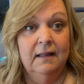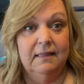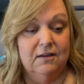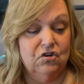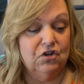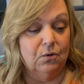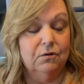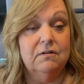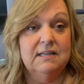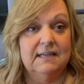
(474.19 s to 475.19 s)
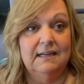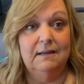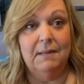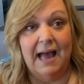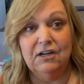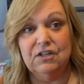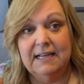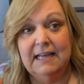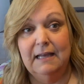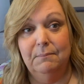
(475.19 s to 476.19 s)
The shoulder seam actually
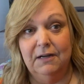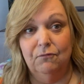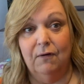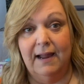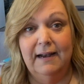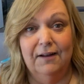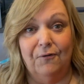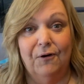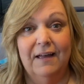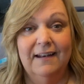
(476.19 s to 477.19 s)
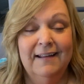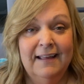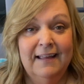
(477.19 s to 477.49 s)
hit me right on